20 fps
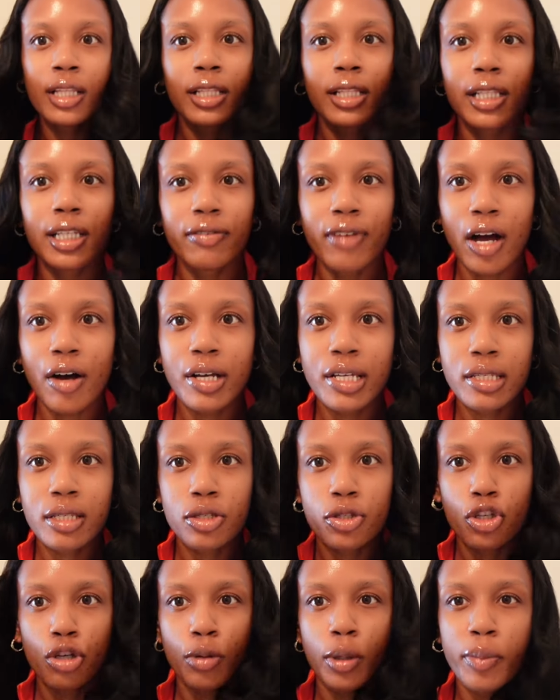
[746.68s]
Leave out
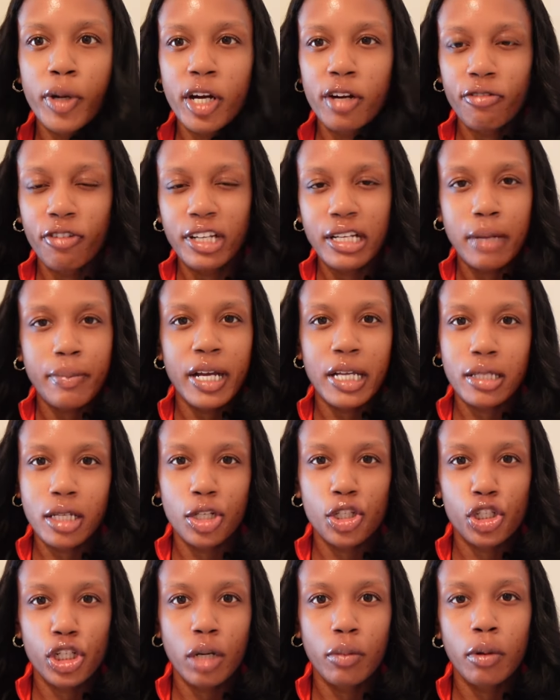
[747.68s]
isn't super perfect. I might
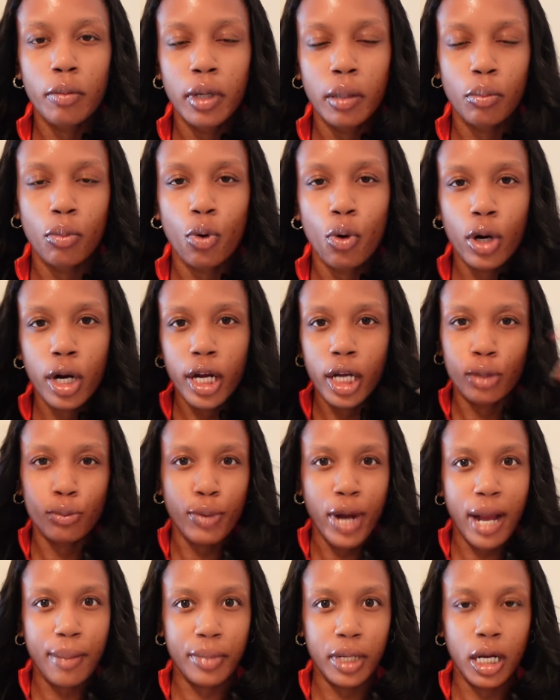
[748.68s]
touch it up a bit more and
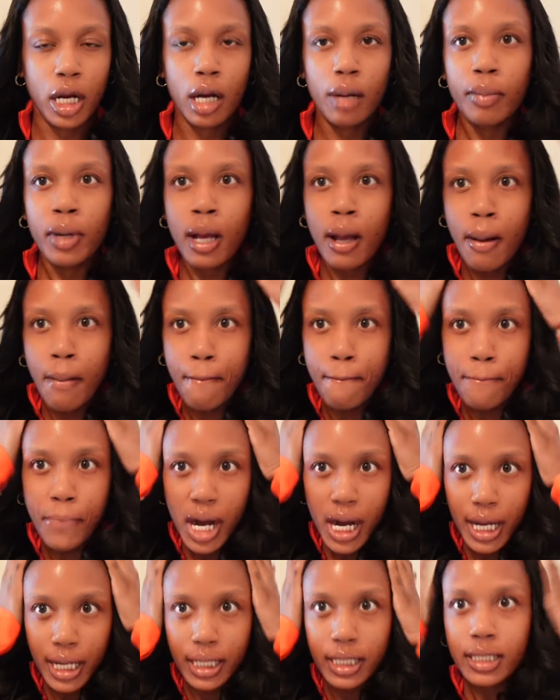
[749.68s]
wrap it up,
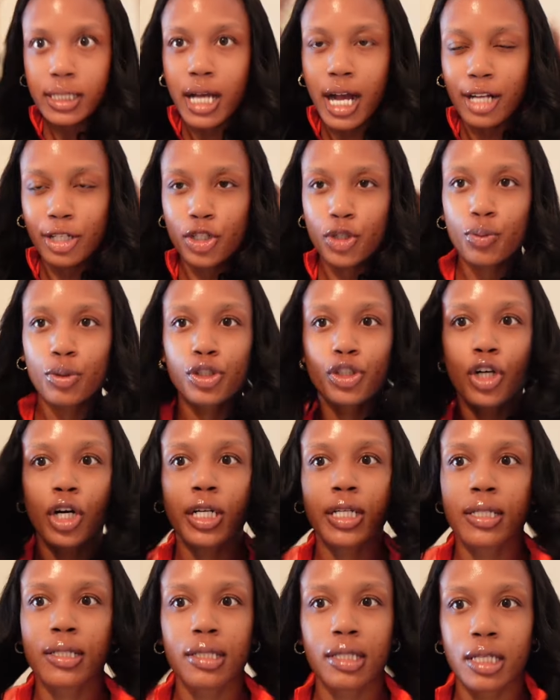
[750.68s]
but I just want y'all
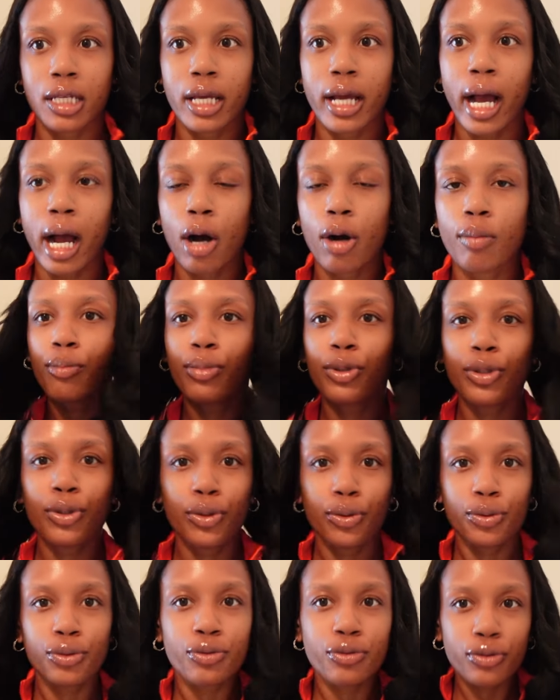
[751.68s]
to see how
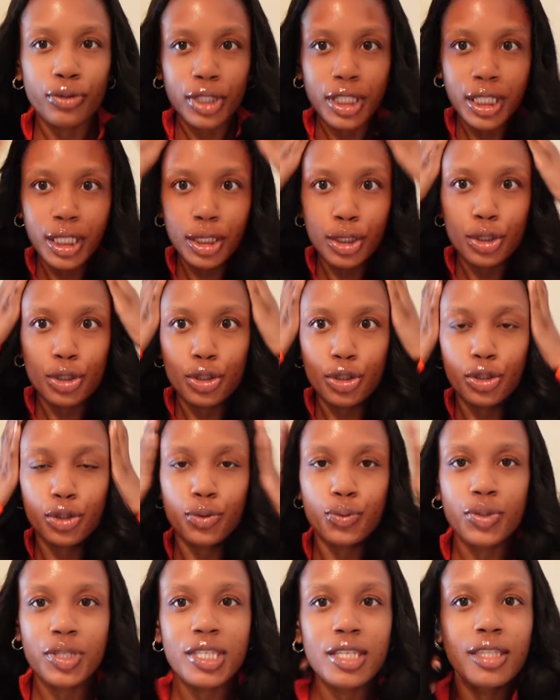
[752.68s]
beautifully
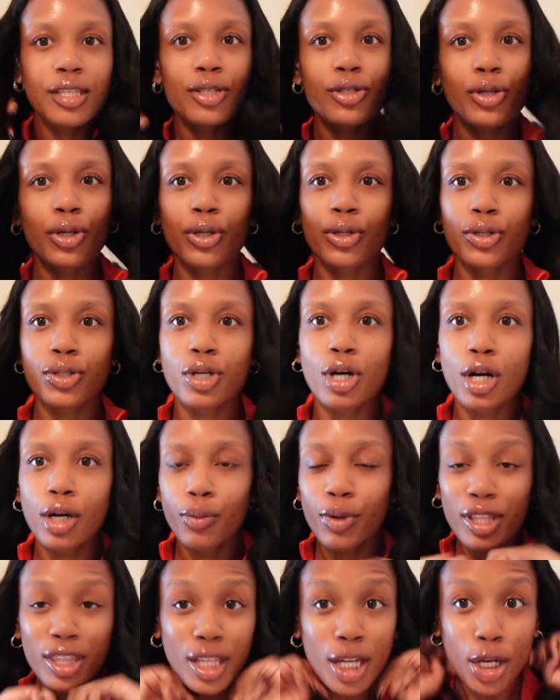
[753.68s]
juicy these curls are
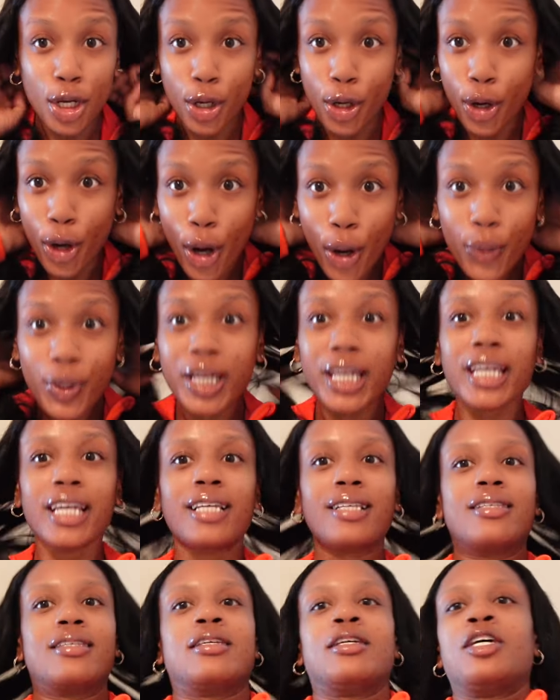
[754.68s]
with no
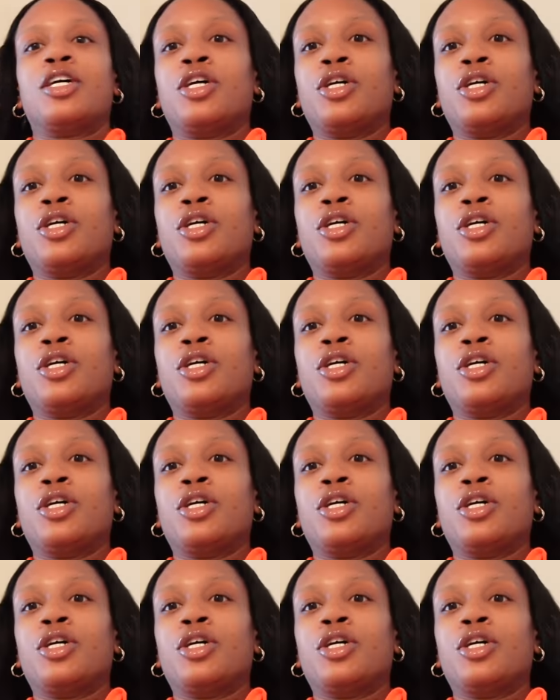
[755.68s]
heat.